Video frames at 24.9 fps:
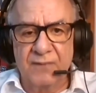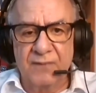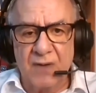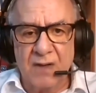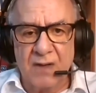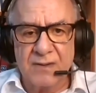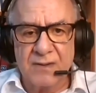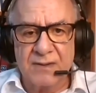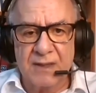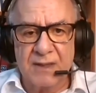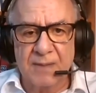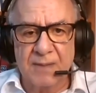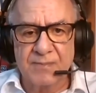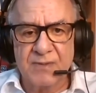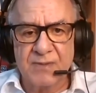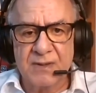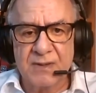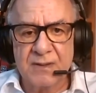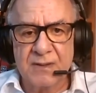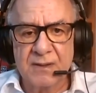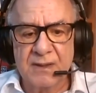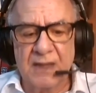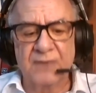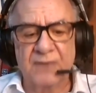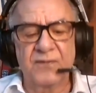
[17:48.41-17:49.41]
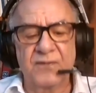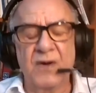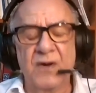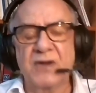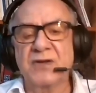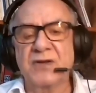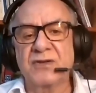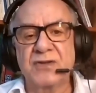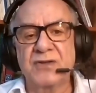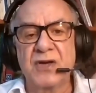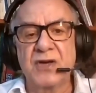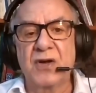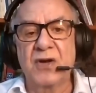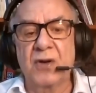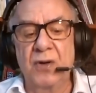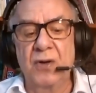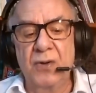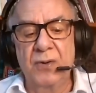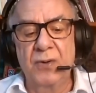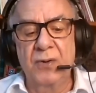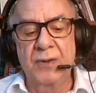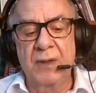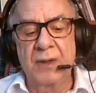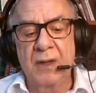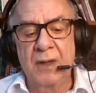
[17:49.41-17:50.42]
concepts that, for instance,
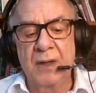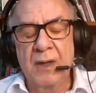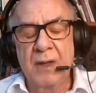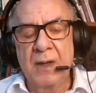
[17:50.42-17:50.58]
include